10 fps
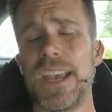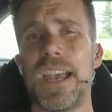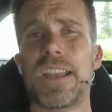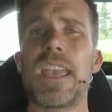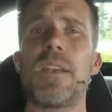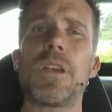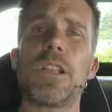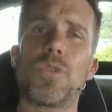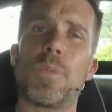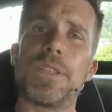it can be a
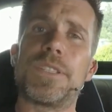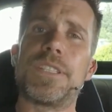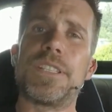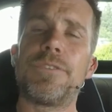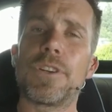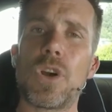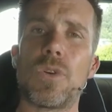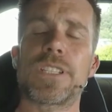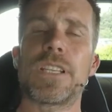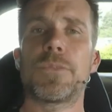little bit
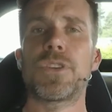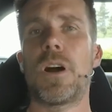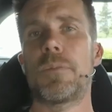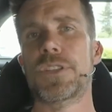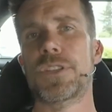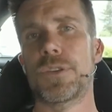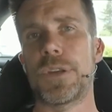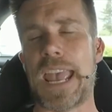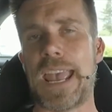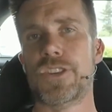difficult sometimes to
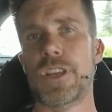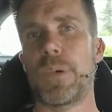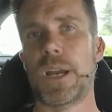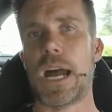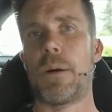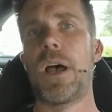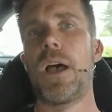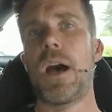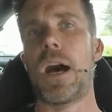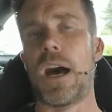actually pick up
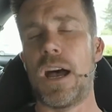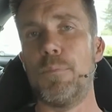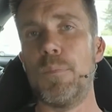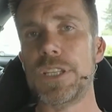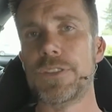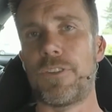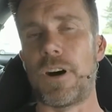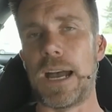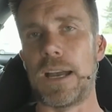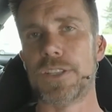uh, a misfire.